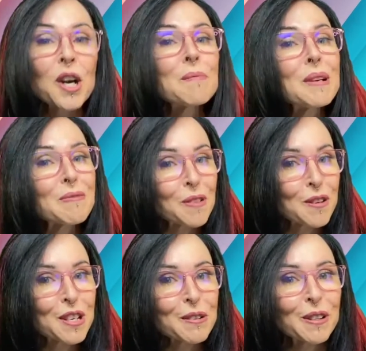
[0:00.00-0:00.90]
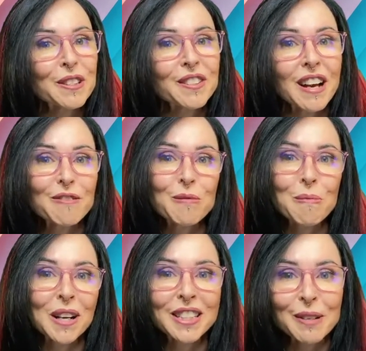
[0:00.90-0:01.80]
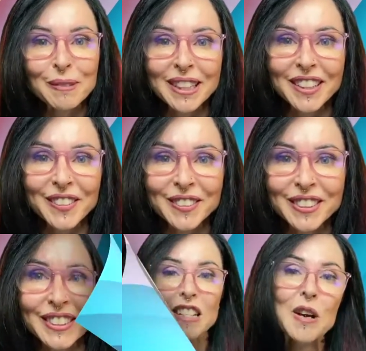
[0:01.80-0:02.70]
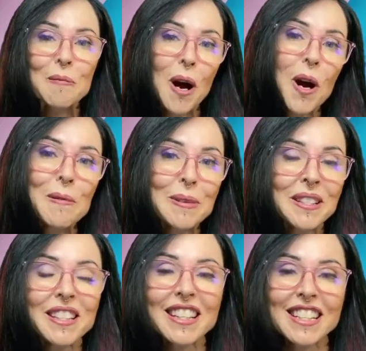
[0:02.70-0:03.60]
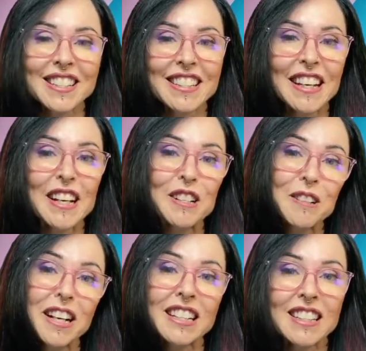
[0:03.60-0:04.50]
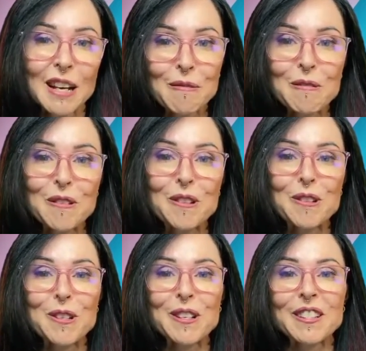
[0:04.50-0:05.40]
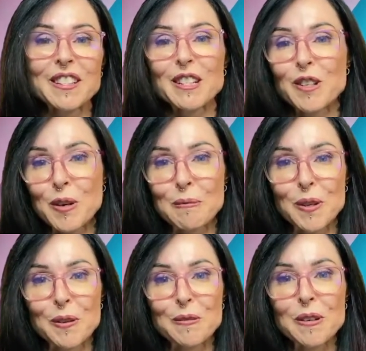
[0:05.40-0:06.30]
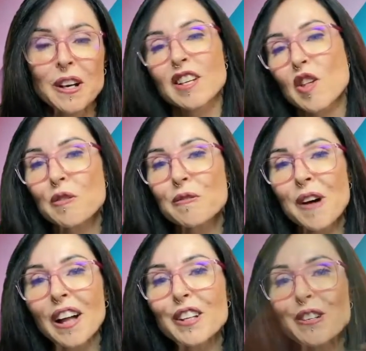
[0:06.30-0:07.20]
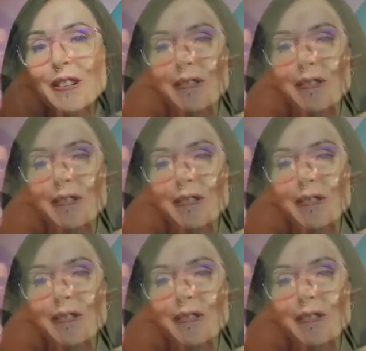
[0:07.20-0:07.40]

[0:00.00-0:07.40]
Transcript: before she was snaffled by someone else. My hope is that this set a great example for students in terms of the value of